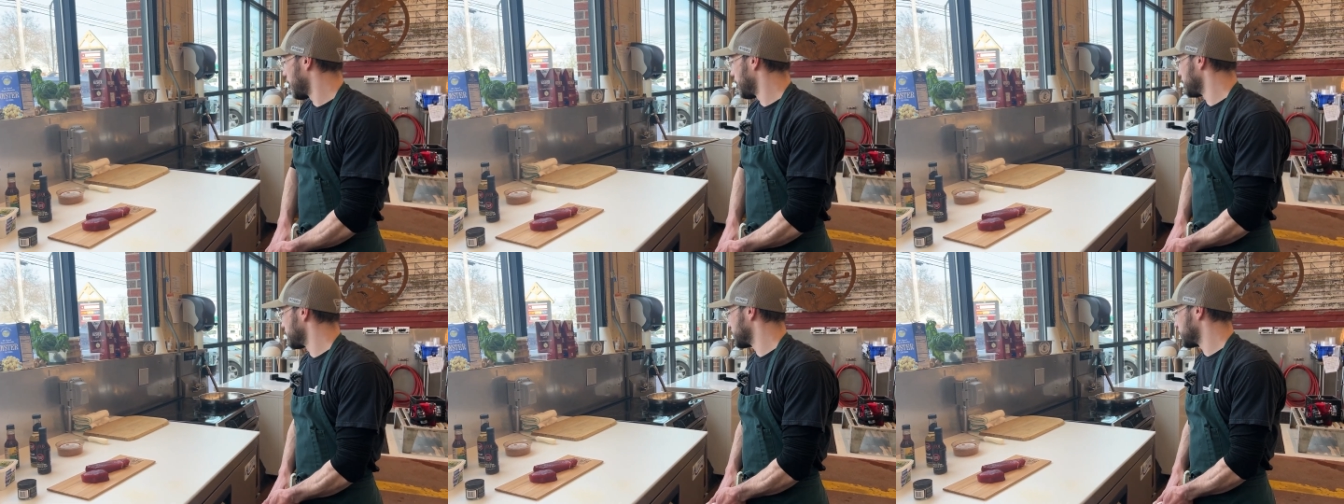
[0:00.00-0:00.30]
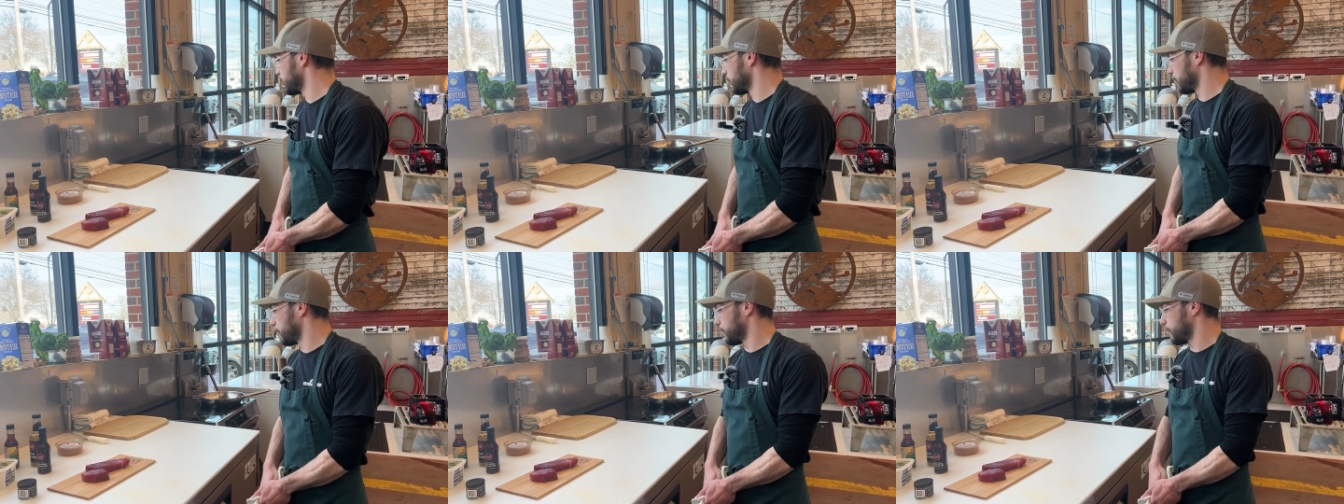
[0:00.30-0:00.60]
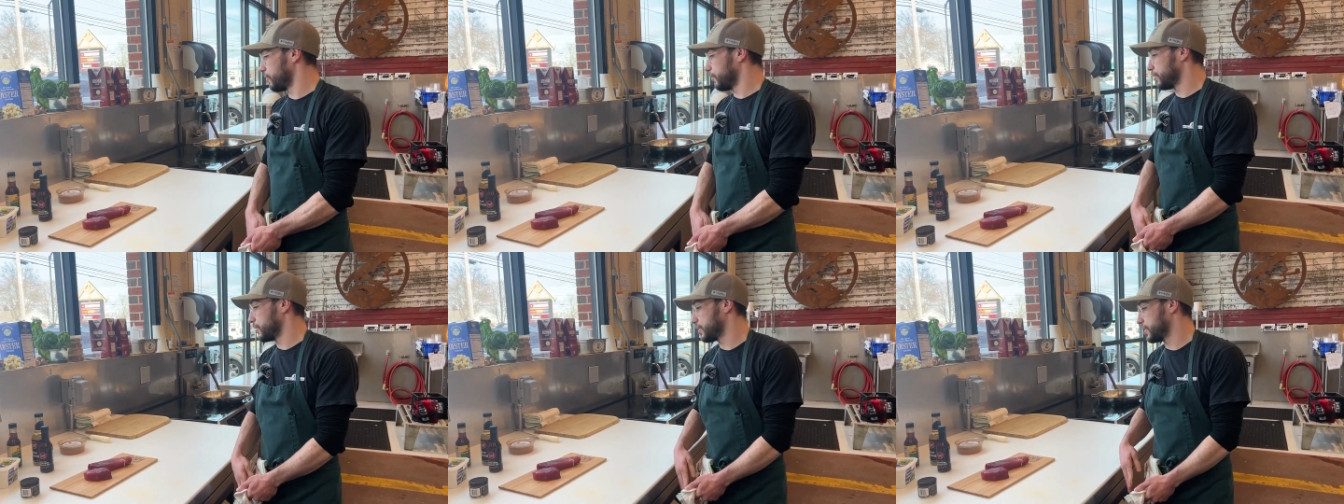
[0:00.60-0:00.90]

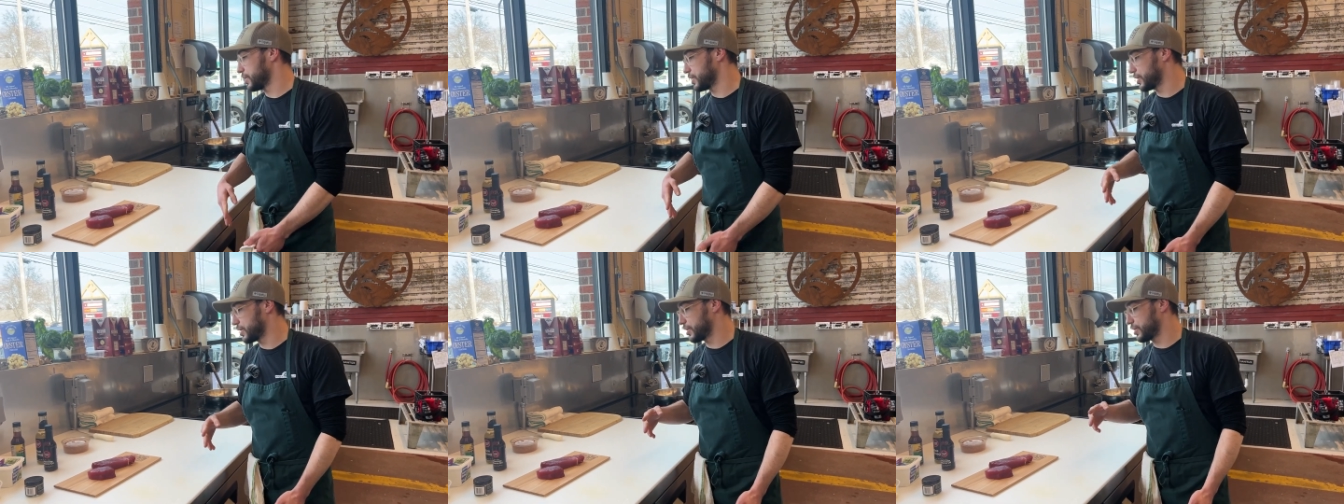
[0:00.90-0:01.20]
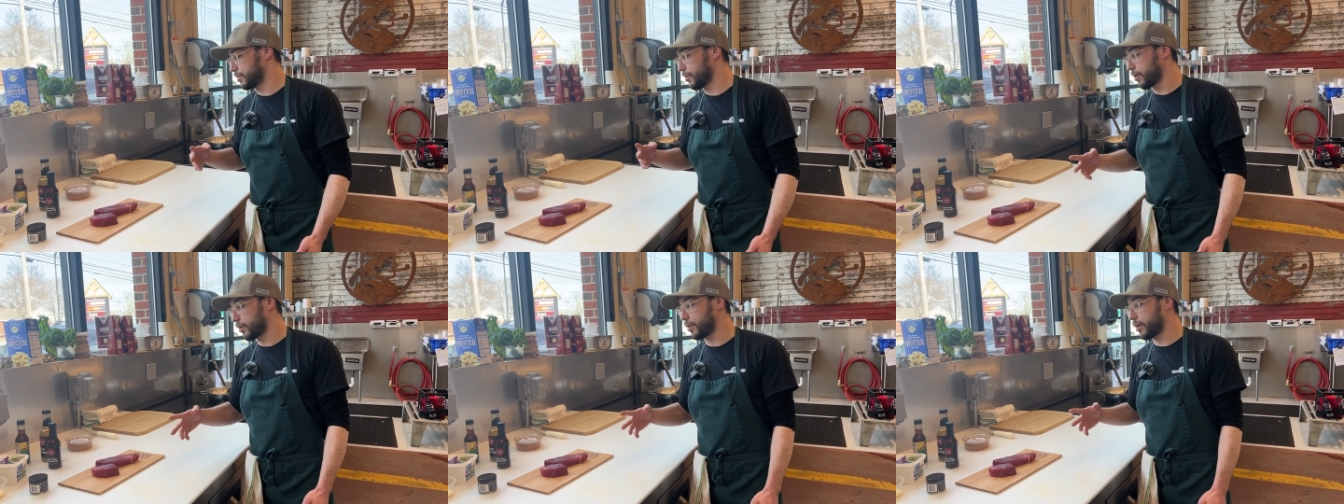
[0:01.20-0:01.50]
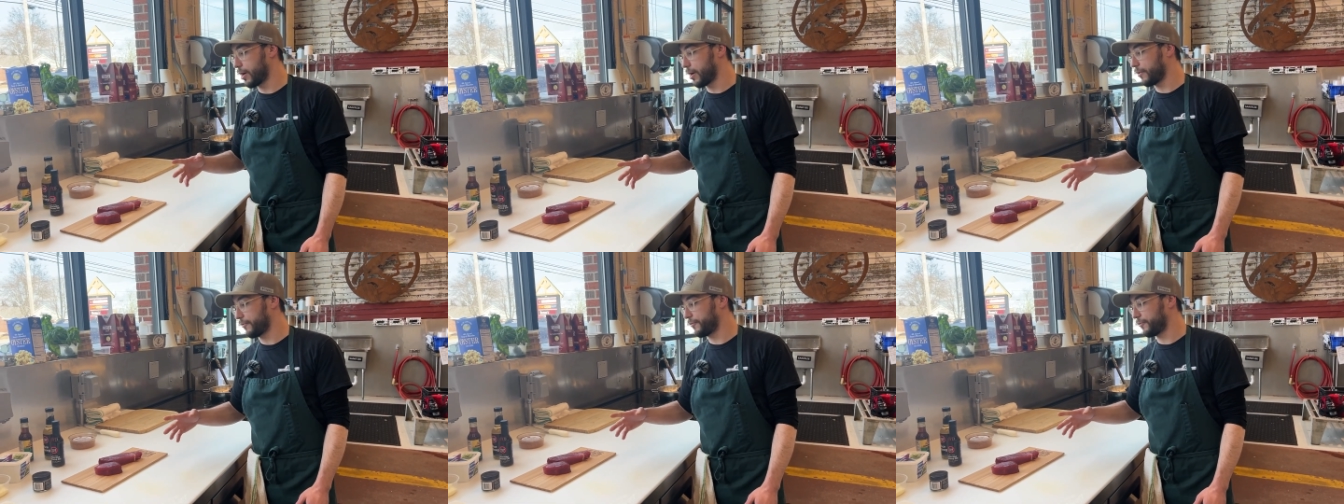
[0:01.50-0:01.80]
So to start
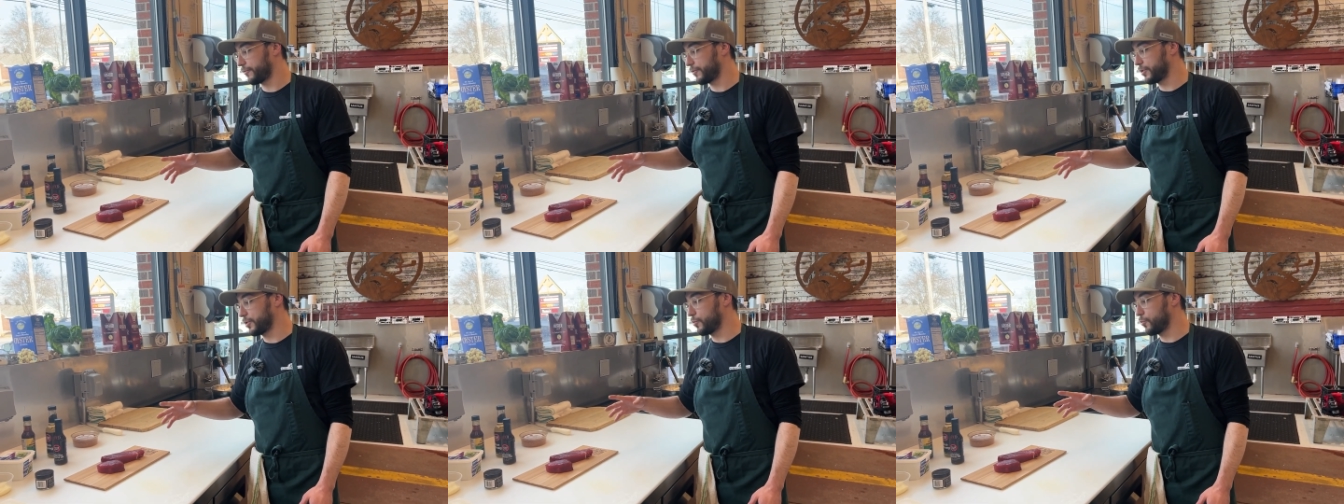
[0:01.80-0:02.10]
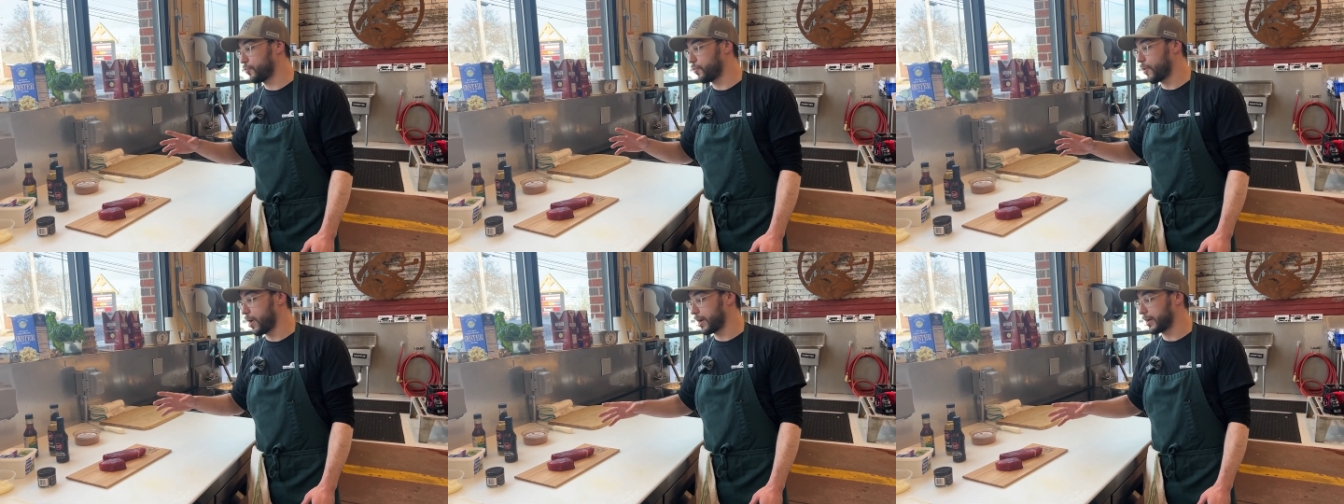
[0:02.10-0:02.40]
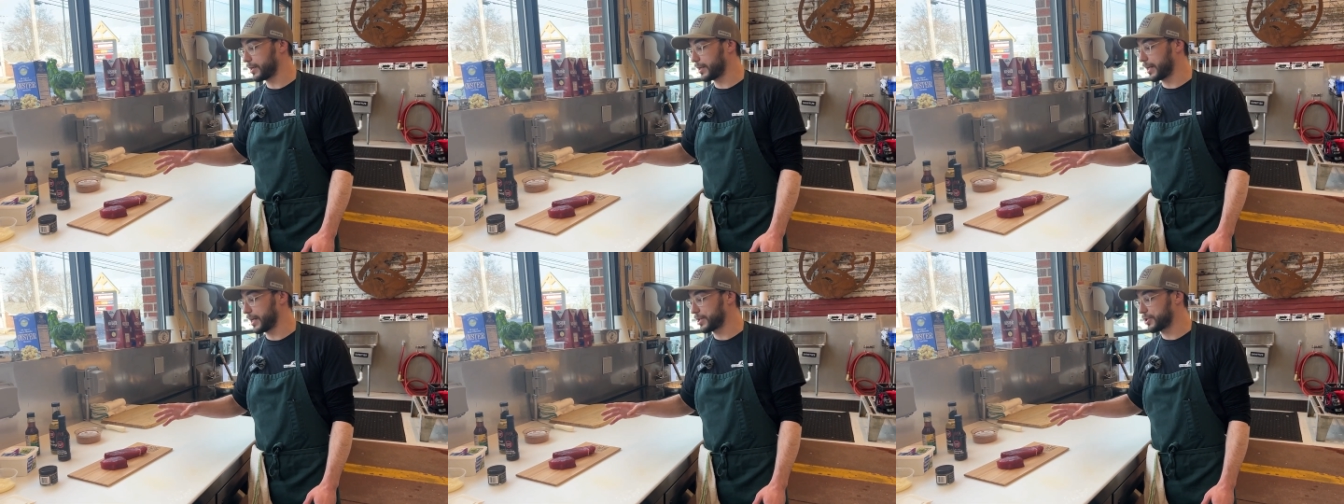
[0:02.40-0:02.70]
off, you want
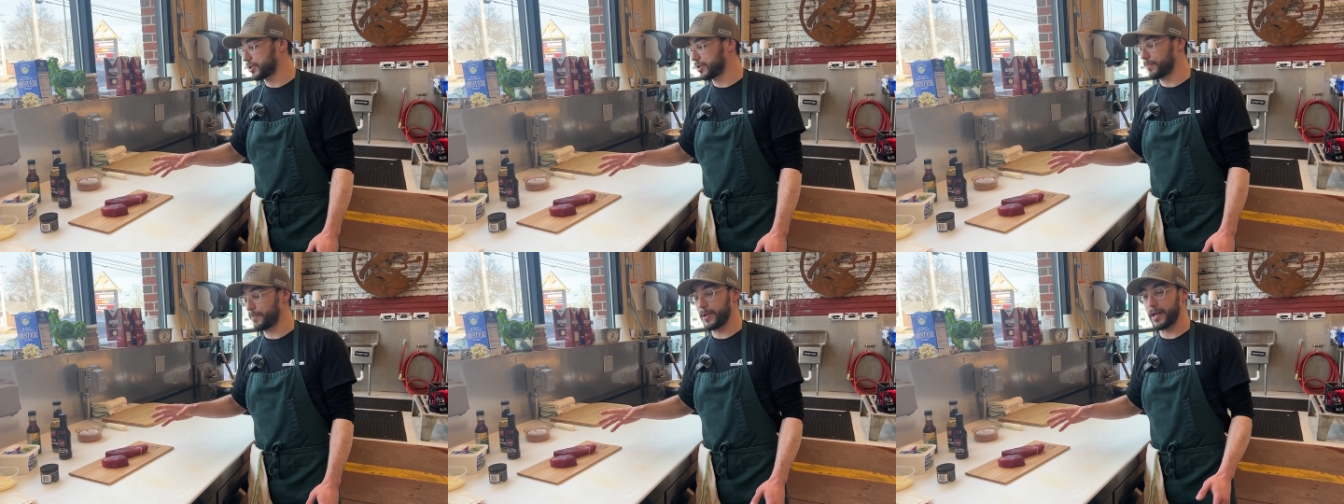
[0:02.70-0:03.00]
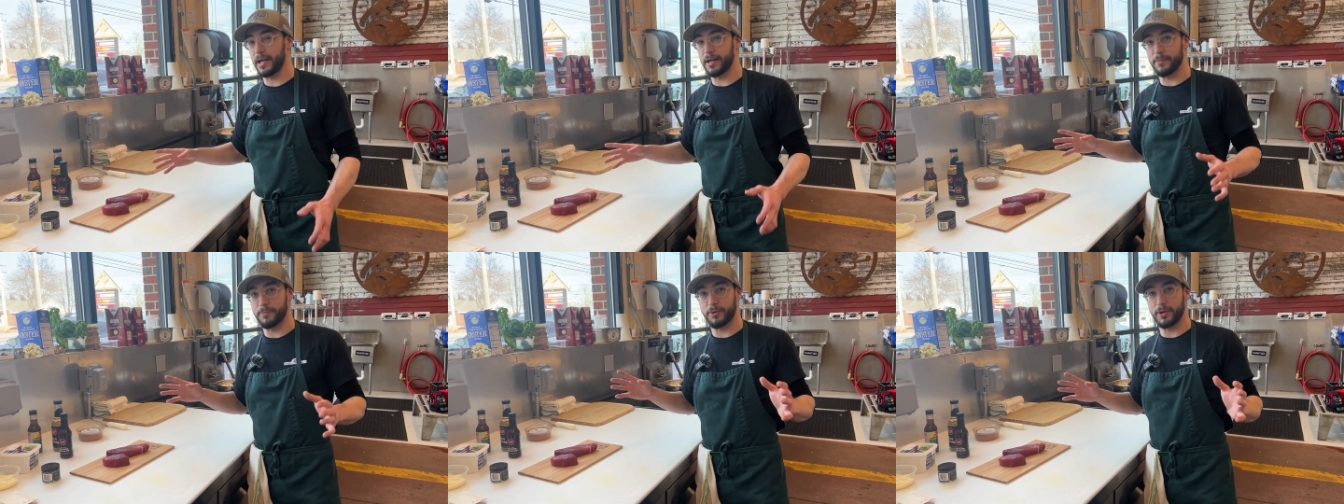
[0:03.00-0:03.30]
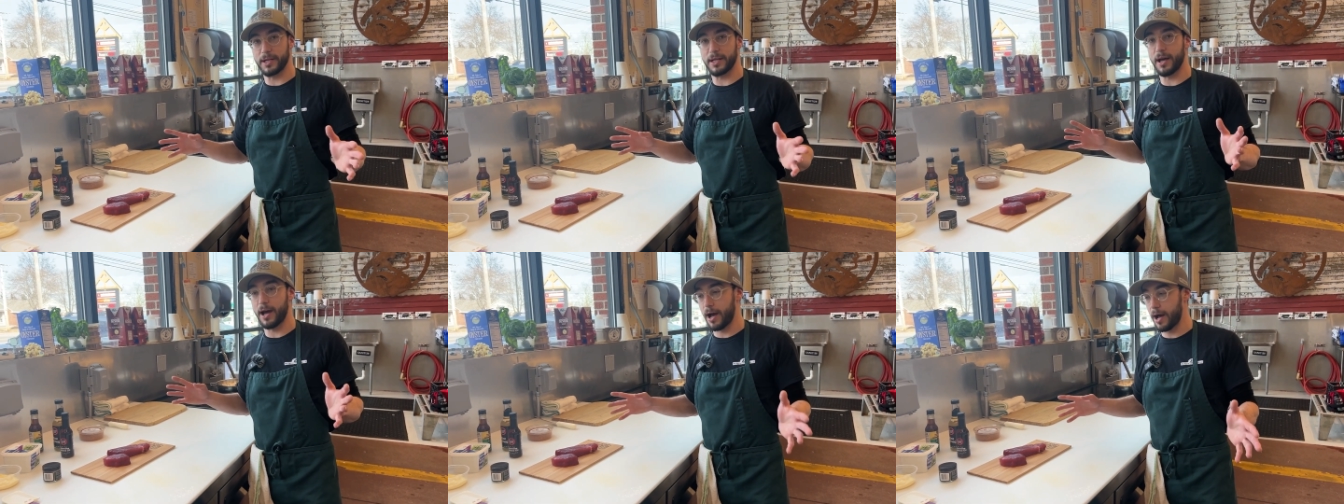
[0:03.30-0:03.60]
to get your pan
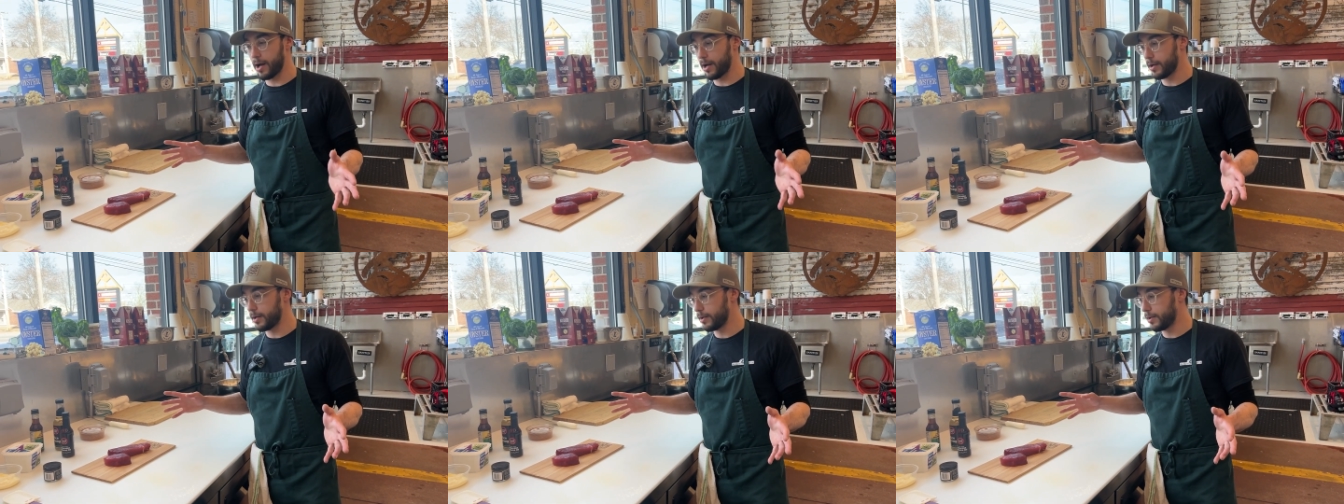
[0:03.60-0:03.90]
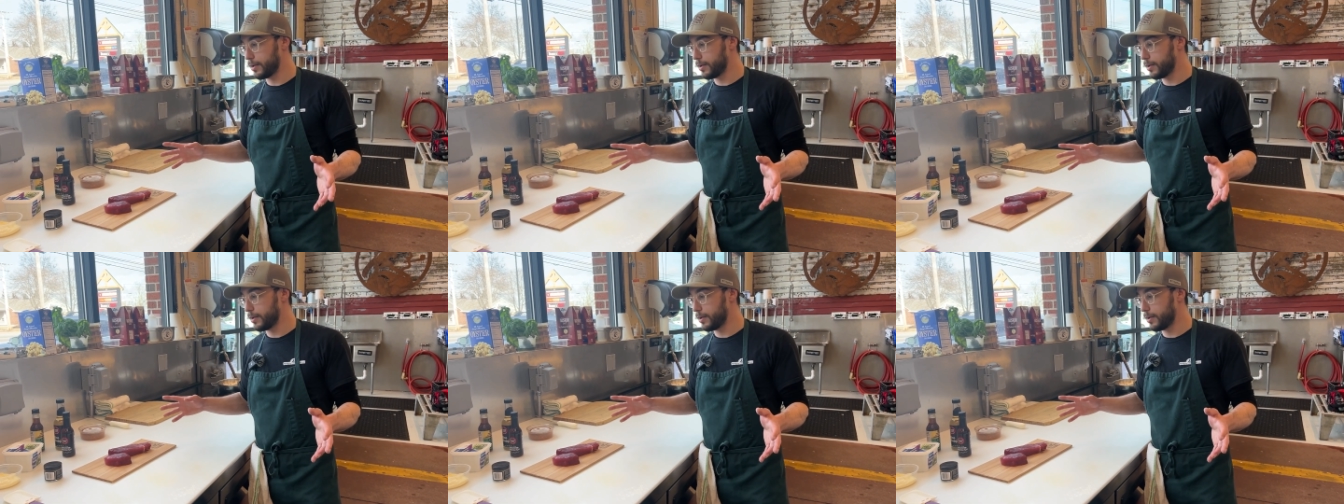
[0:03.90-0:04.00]
pretty hot.